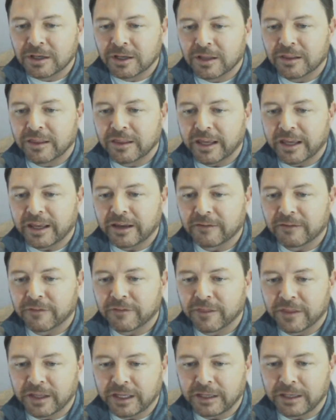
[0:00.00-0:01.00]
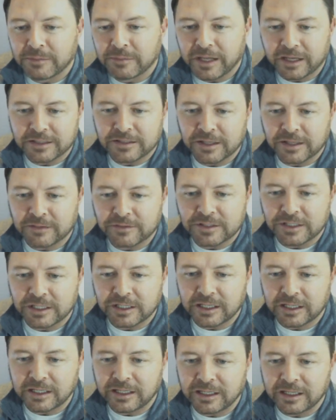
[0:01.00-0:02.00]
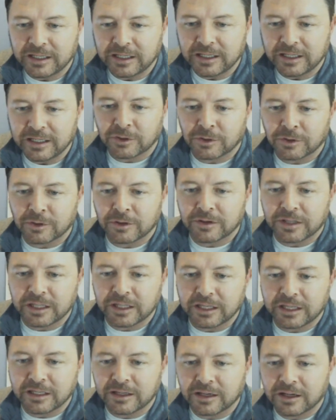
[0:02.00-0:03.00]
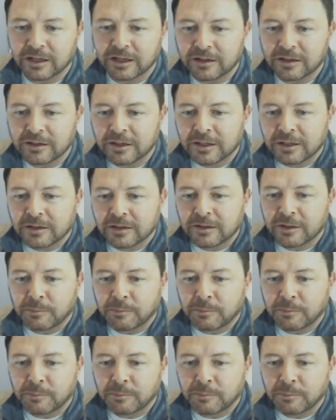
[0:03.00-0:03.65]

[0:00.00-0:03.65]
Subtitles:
They have themed XFCE and turned the